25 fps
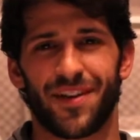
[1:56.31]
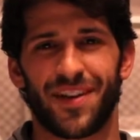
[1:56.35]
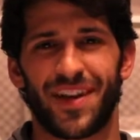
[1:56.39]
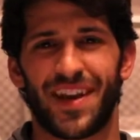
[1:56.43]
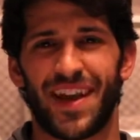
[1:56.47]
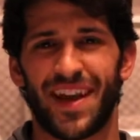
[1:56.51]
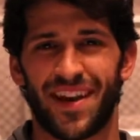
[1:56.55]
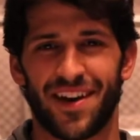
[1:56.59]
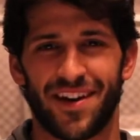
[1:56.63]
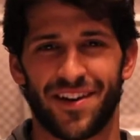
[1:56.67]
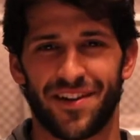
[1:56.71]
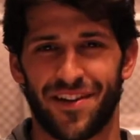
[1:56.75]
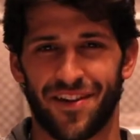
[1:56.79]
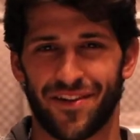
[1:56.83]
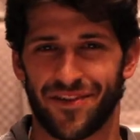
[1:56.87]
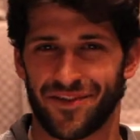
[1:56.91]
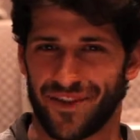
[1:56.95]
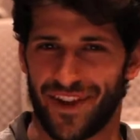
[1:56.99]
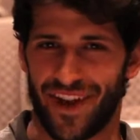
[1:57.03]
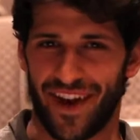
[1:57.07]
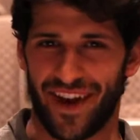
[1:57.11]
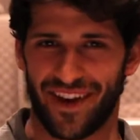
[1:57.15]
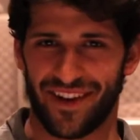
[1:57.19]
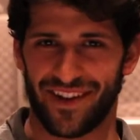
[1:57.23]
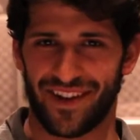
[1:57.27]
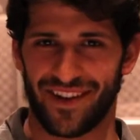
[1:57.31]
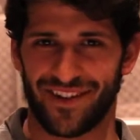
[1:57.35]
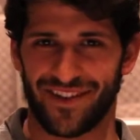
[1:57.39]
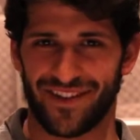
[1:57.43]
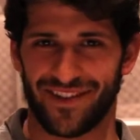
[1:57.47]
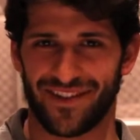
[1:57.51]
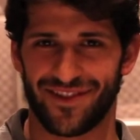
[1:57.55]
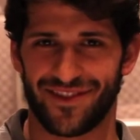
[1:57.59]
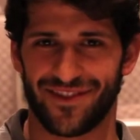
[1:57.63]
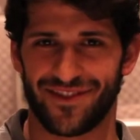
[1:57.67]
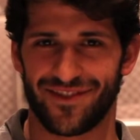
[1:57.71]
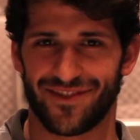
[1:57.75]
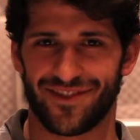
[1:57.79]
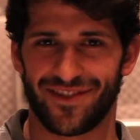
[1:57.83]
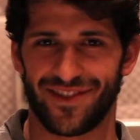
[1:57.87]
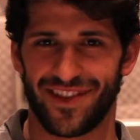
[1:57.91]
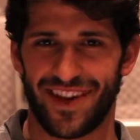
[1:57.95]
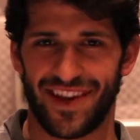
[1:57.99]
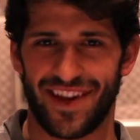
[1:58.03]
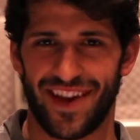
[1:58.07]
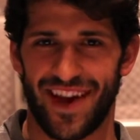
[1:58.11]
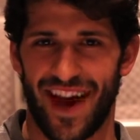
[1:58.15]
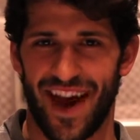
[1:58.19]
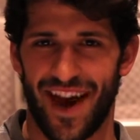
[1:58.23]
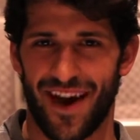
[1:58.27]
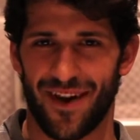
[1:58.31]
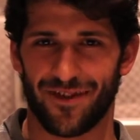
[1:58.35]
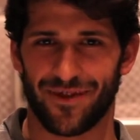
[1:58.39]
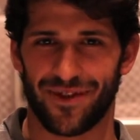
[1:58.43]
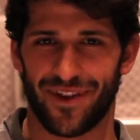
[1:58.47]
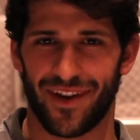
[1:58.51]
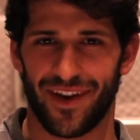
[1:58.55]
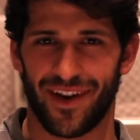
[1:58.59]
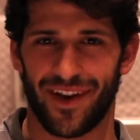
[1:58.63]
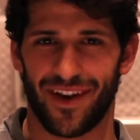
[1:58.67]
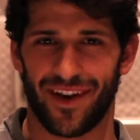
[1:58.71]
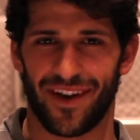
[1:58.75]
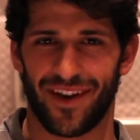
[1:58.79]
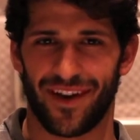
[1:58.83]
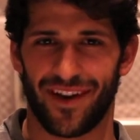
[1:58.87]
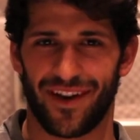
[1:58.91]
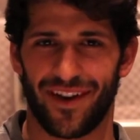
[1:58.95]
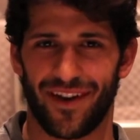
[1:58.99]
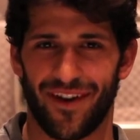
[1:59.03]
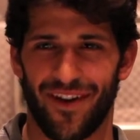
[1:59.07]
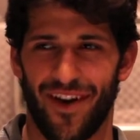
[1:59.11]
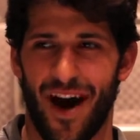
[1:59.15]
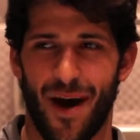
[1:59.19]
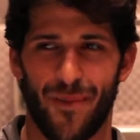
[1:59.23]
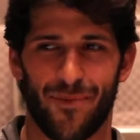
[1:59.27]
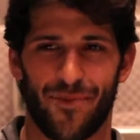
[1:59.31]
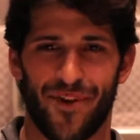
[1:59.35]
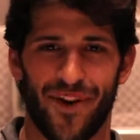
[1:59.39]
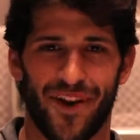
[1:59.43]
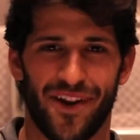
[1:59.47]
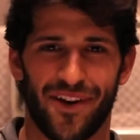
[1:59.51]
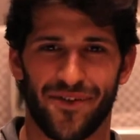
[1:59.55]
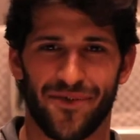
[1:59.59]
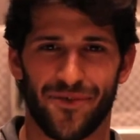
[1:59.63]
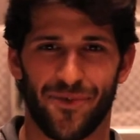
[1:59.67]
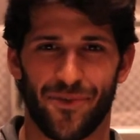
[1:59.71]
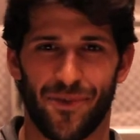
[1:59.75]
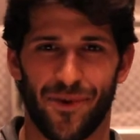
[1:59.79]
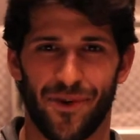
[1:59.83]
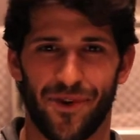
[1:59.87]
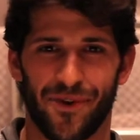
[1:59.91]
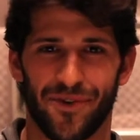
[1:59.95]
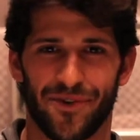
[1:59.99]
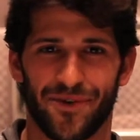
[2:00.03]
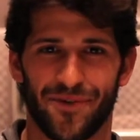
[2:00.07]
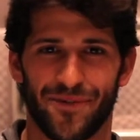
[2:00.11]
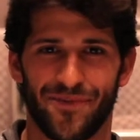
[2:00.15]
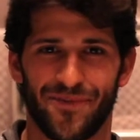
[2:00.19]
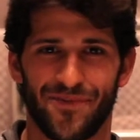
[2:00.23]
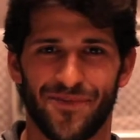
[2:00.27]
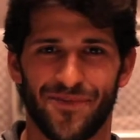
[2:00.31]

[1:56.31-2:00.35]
get into their skin and see how they operate in the world. The